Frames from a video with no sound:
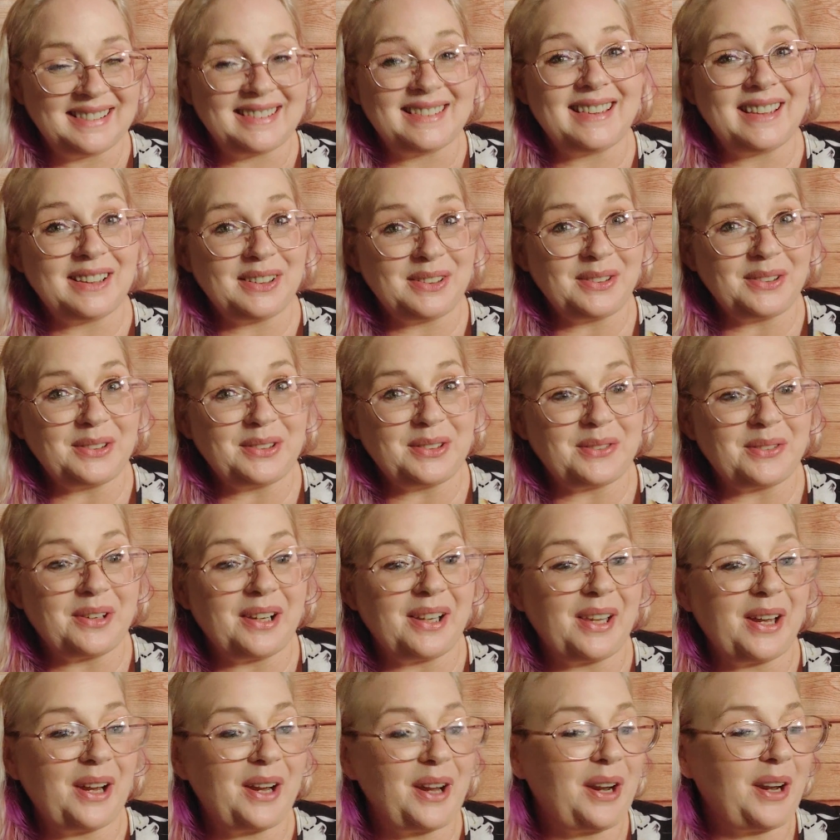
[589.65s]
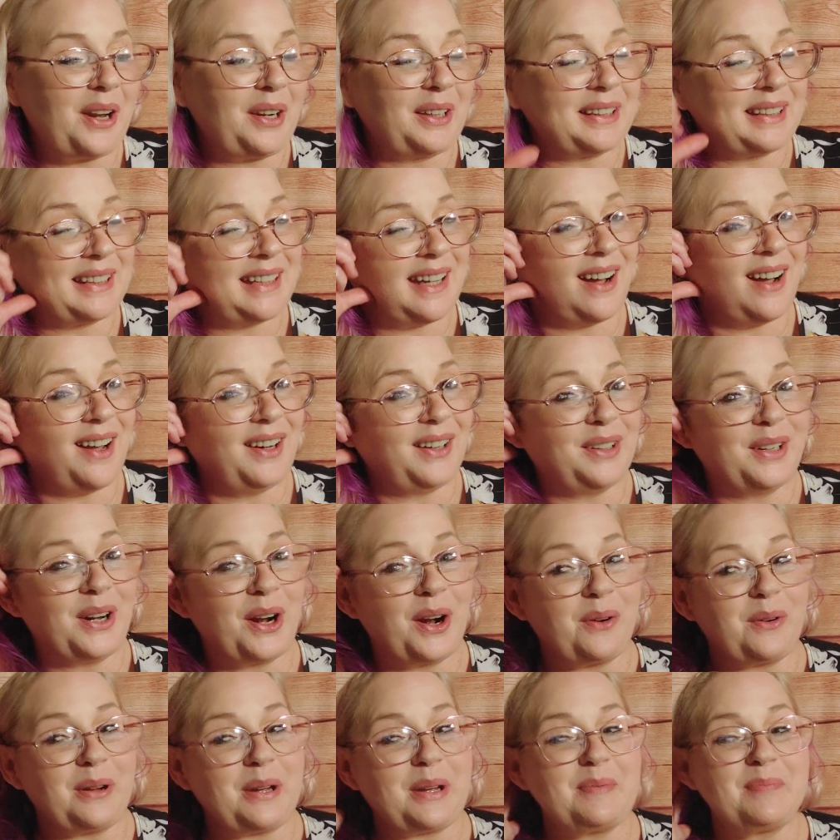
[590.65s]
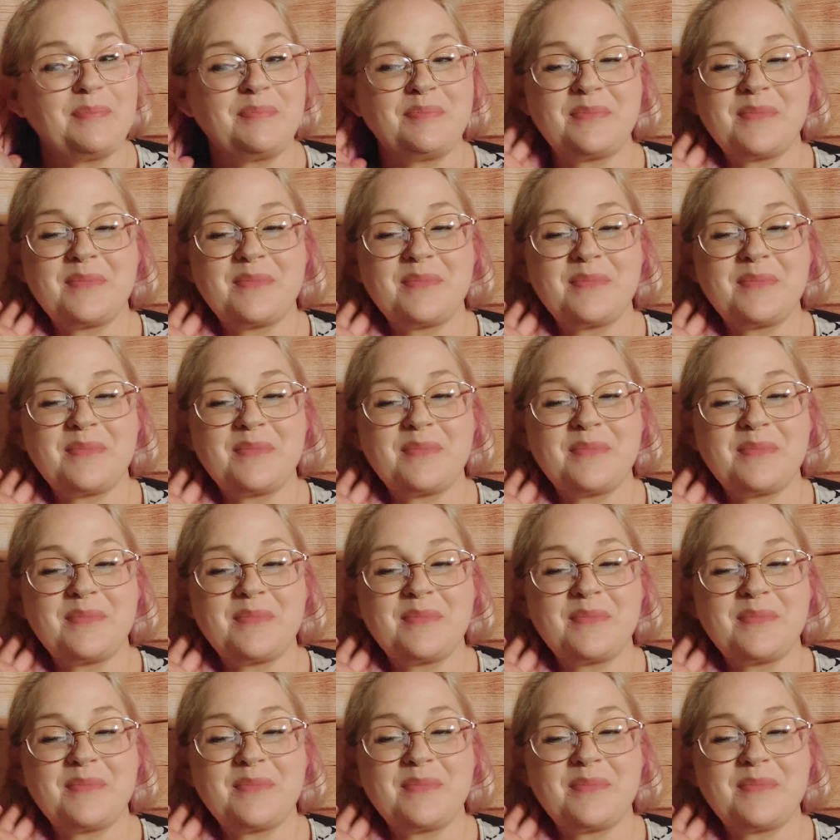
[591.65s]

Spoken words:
Not doing too well on it, are we?